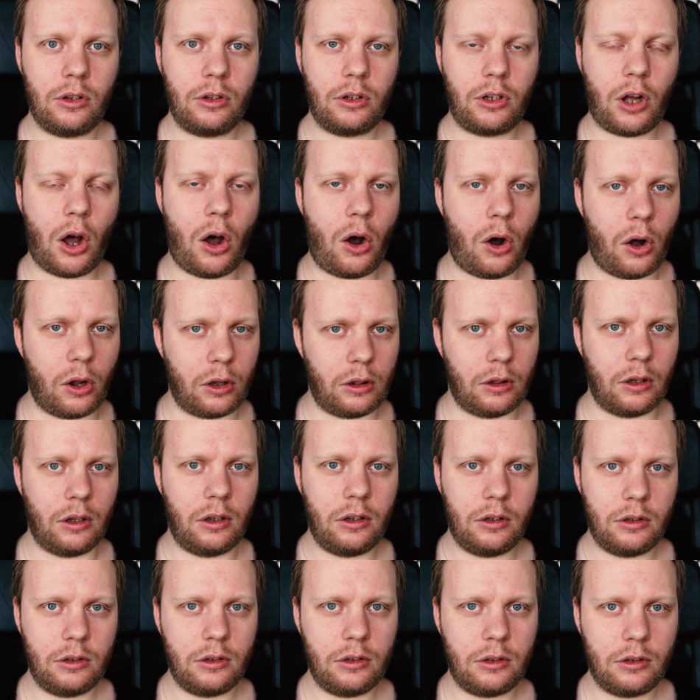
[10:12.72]
"call,"
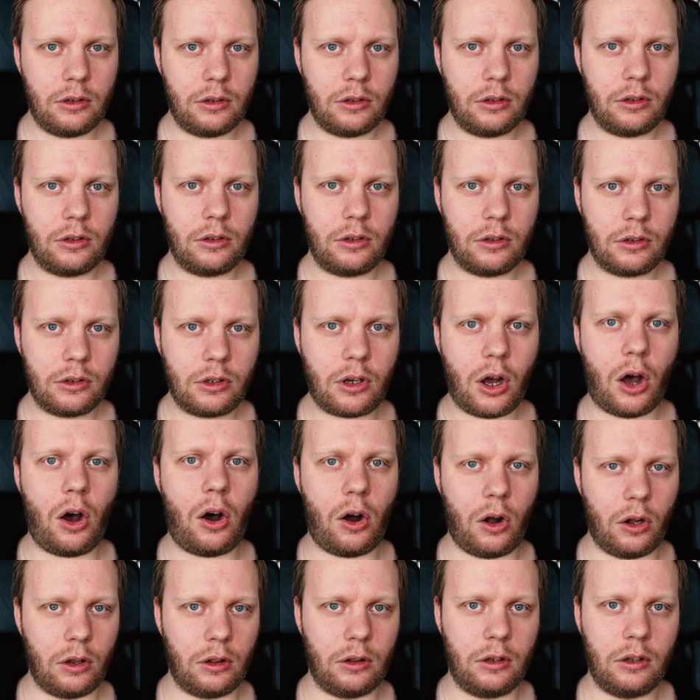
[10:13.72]

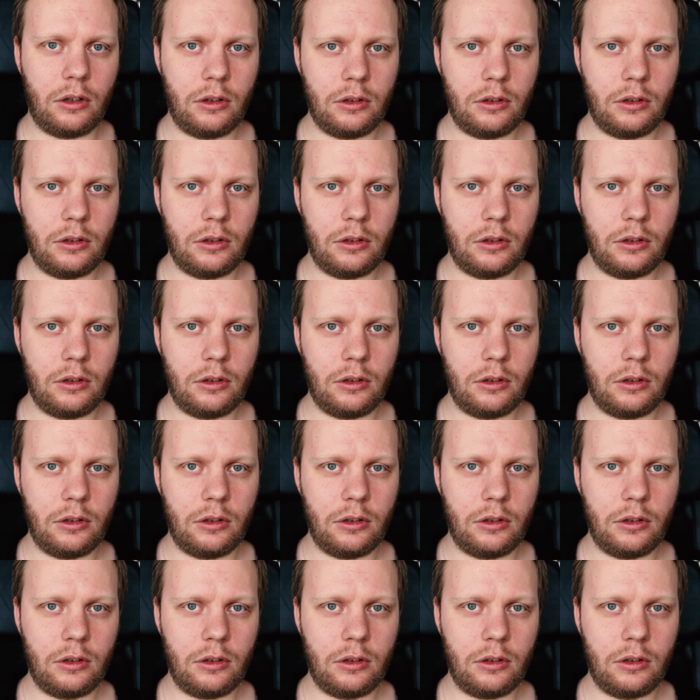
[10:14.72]
"call,"